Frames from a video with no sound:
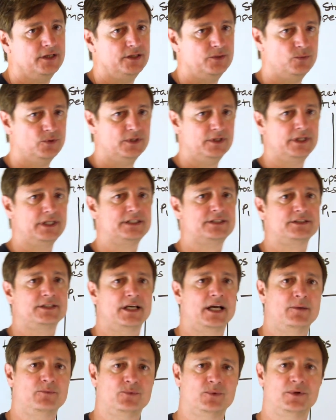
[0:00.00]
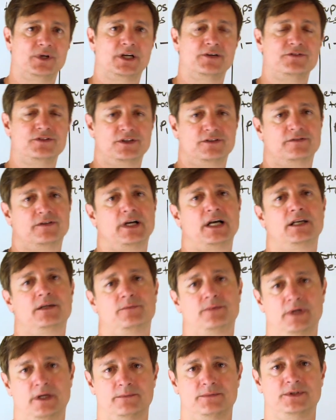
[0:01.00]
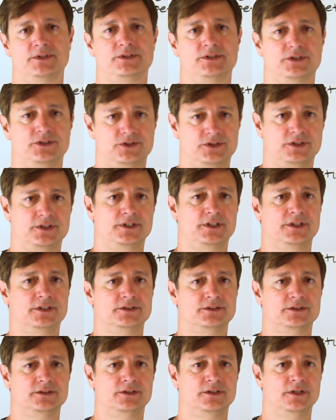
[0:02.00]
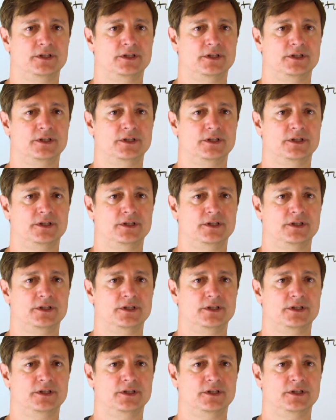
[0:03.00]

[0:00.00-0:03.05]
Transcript: will accept whatever your value proposition is.